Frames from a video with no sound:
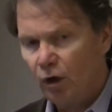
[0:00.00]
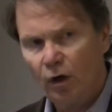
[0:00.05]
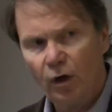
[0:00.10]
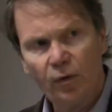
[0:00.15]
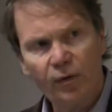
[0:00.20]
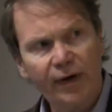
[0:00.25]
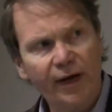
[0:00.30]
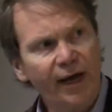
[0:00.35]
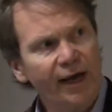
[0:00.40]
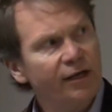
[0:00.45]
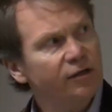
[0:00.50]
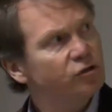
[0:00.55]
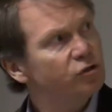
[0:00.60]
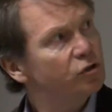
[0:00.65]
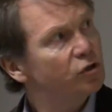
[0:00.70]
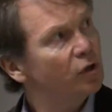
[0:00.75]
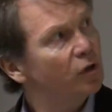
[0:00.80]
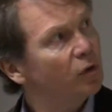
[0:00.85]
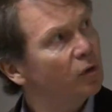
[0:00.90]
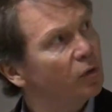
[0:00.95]
Okay,
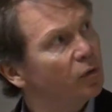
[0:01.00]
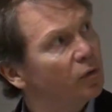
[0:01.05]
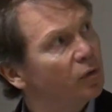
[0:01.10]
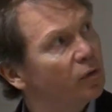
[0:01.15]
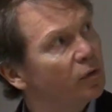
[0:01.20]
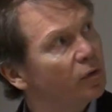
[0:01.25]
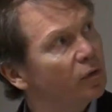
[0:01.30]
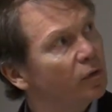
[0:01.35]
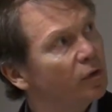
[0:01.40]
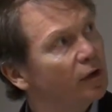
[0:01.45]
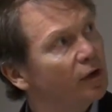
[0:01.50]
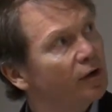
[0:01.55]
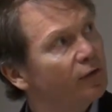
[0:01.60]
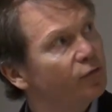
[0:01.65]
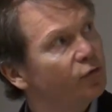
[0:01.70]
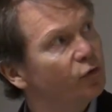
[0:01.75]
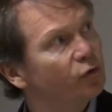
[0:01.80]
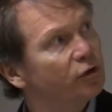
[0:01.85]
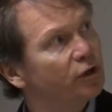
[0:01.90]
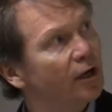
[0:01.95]
so
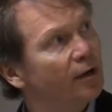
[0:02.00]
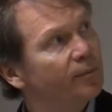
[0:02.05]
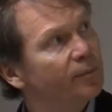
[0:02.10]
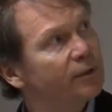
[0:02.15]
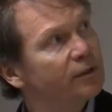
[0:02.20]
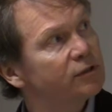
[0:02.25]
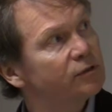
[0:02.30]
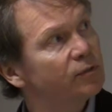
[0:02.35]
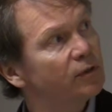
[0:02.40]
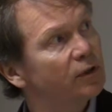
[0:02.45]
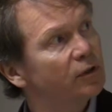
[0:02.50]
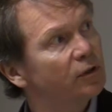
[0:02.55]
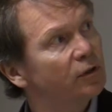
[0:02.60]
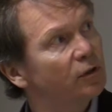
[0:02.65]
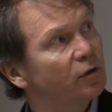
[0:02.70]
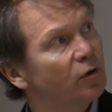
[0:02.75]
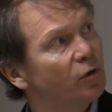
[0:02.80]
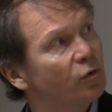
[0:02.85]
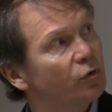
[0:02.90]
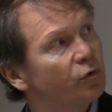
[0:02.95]
a few topics we're going
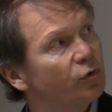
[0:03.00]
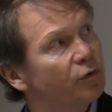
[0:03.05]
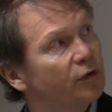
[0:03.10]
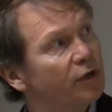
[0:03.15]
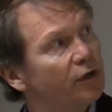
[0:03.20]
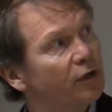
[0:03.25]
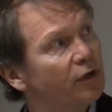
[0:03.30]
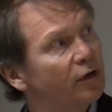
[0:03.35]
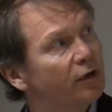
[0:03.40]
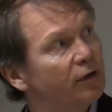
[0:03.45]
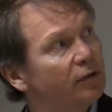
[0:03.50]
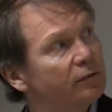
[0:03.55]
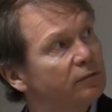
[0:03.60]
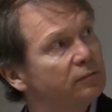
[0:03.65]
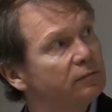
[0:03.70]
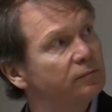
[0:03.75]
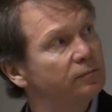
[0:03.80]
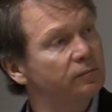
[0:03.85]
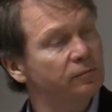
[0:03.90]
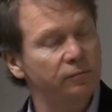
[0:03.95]
to go through here.
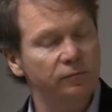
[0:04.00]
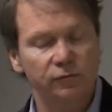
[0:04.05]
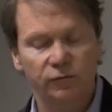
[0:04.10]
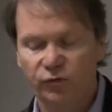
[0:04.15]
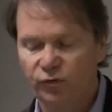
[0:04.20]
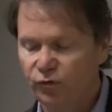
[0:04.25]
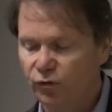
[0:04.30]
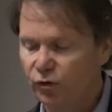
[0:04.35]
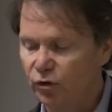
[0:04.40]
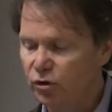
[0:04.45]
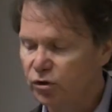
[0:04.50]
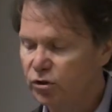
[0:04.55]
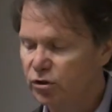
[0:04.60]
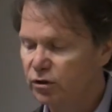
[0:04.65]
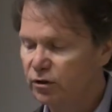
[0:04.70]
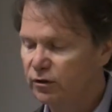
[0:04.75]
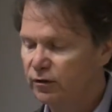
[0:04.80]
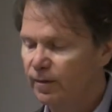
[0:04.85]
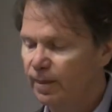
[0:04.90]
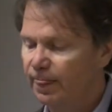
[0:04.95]

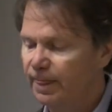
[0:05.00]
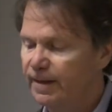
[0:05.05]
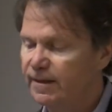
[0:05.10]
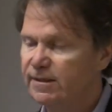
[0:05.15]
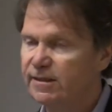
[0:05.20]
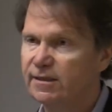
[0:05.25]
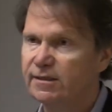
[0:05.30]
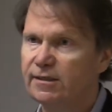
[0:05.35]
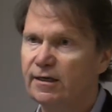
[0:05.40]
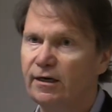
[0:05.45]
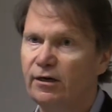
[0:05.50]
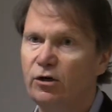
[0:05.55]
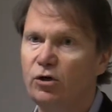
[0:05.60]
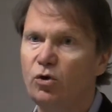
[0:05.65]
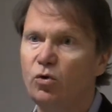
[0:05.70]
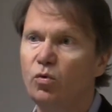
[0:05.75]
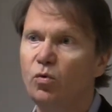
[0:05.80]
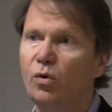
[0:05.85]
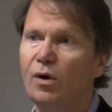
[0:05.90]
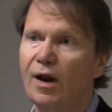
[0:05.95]
First, this is a
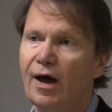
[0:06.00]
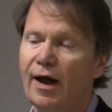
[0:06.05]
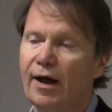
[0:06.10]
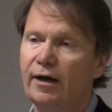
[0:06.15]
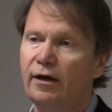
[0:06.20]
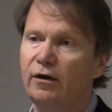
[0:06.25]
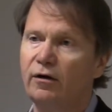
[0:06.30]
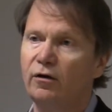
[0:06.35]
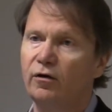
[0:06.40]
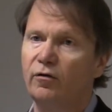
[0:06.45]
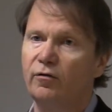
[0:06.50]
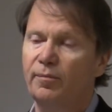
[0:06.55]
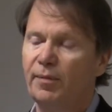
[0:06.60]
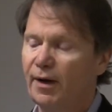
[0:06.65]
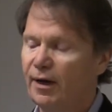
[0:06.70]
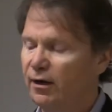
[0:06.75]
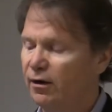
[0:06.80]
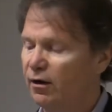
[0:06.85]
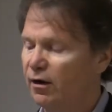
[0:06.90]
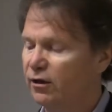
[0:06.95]
new line of
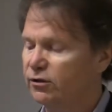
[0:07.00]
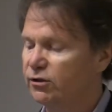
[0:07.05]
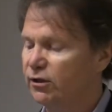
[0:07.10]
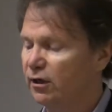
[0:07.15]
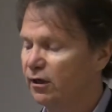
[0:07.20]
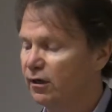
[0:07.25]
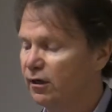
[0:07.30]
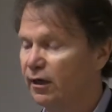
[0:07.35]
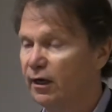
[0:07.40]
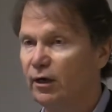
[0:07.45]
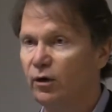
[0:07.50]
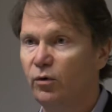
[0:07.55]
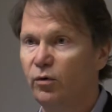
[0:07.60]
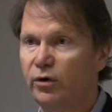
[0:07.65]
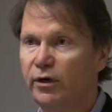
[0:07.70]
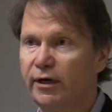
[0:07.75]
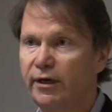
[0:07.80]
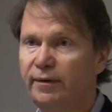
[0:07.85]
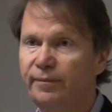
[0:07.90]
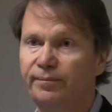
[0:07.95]
biological
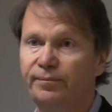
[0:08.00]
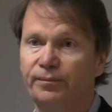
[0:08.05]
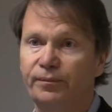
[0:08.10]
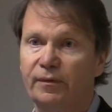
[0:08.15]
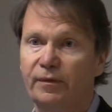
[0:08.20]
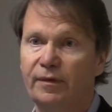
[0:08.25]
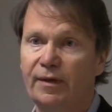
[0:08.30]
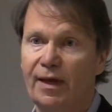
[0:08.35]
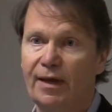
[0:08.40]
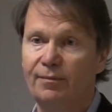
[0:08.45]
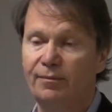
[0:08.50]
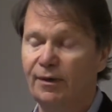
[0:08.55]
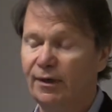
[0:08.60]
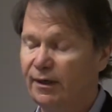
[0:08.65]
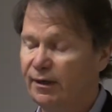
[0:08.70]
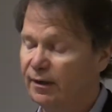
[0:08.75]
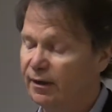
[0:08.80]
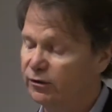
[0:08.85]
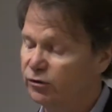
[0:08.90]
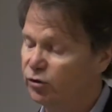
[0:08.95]
inquiry,
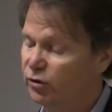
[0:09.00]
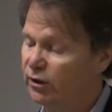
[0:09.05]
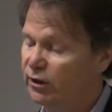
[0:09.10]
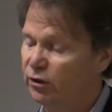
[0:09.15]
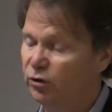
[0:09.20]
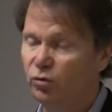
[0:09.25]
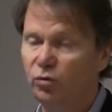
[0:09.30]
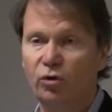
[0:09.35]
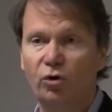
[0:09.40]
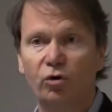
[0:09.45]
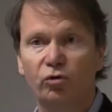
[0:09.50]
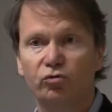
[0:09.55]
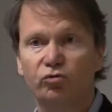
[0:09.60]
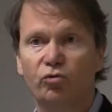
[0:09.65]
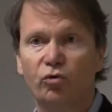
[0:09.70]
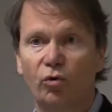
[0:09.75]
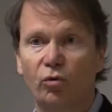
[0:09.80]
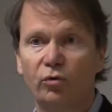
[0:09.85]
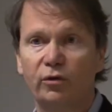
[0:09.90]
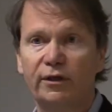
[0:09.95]
namely that you can do
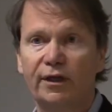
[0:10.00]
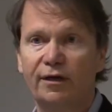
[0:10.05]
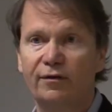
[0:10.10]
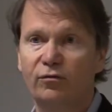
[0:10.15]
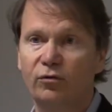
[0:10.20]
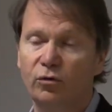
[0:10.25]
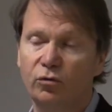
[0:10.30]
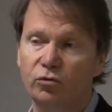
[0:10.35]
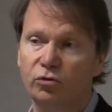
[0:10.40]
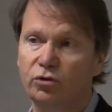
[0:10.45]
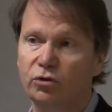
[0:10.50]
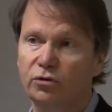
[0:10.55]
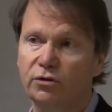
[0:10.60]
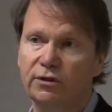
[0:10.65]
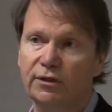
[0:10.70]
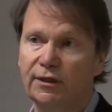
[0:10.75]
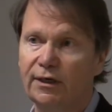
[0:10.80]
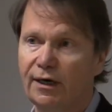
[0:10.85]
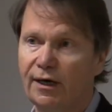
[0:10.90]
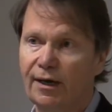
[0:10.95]
controlled
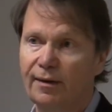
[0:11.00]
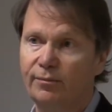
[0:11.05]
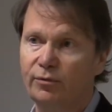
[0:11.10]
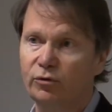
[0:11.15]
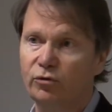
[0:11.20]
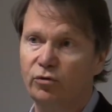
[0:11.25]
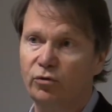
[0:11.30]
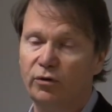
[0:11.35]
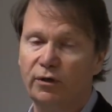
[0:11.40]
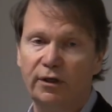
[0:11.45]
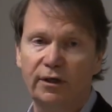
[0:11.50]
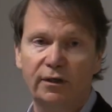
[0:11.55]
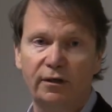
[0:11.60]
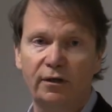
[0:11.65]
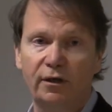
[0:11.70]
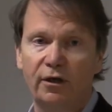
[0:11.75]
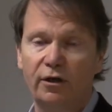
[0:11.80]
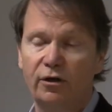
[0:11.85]
evolutions in a laboratory. You